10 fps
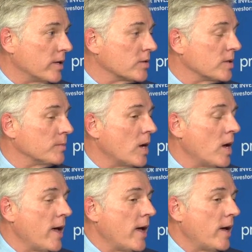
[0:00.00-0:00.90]
And some
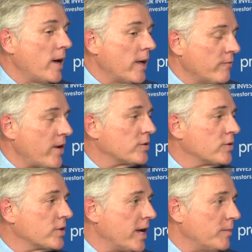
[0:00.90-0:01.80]

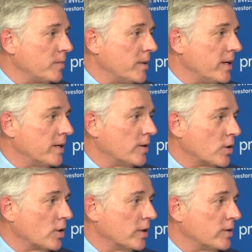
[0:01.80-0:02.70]
investors came to me in
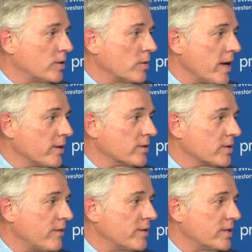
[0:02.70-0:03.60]
early
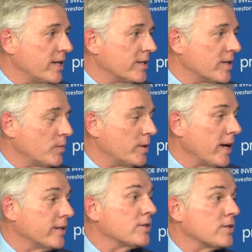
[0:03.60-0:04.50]
2017 and said, we'd
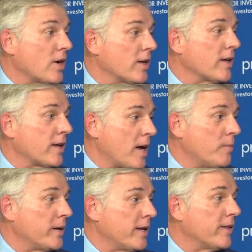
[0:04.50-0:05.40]
like to start a
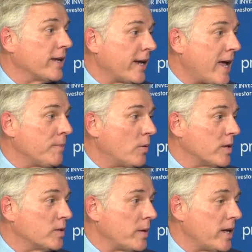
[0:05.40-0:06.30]
company in the
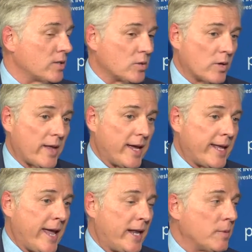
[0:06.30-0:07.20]
cannabinoid space, sort of
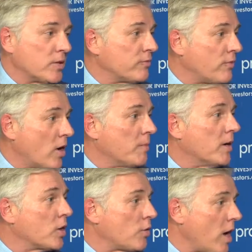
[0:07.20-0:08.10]
that cannabis
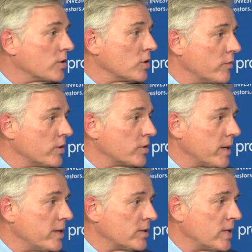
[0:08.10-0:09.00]
pharma crossover space.